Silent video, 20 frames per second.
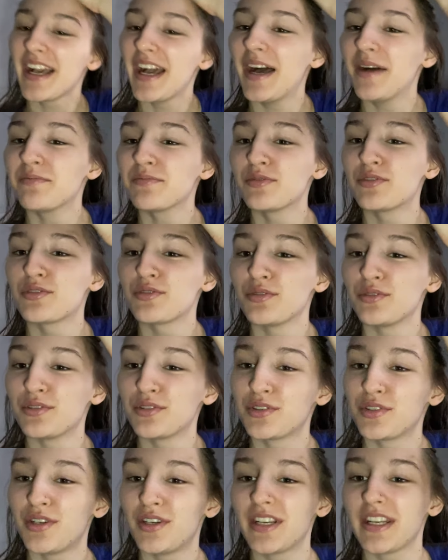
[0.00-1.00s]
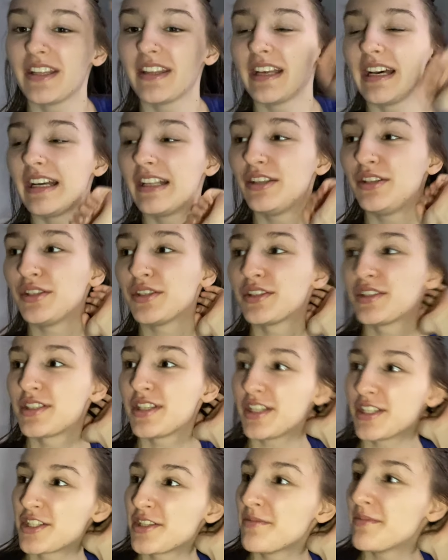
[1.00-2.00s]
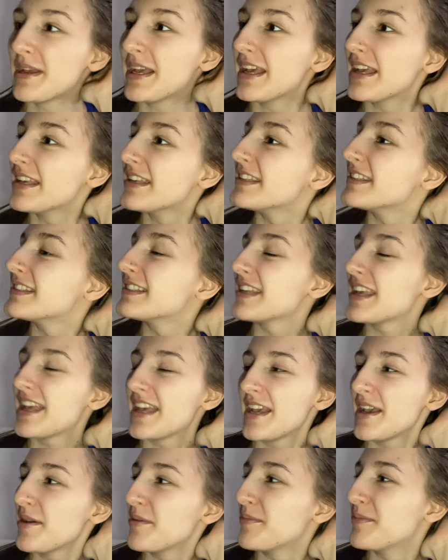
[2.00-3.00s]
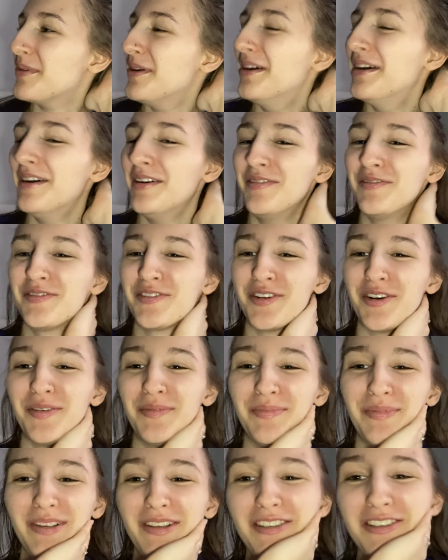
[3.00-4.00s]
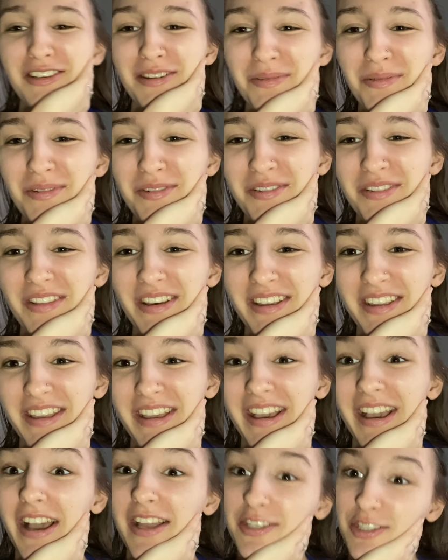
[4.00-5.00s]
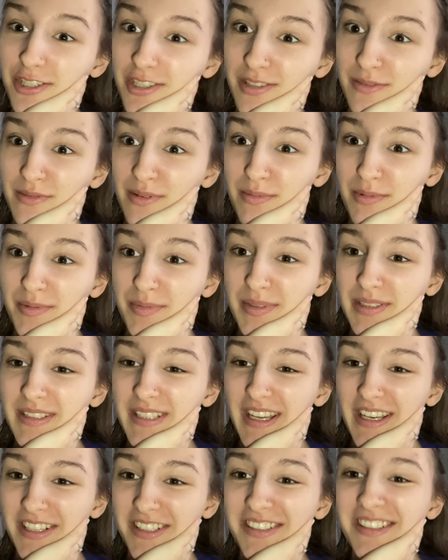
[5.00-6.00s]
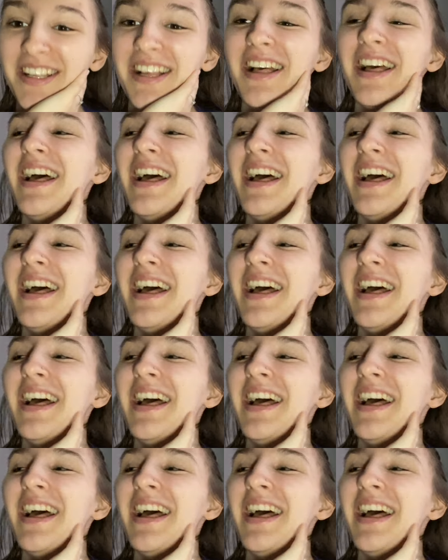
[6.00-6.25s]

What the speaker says: I'm so sorry that I look such a mess. I've not been showered for that yet, as you can probably tell.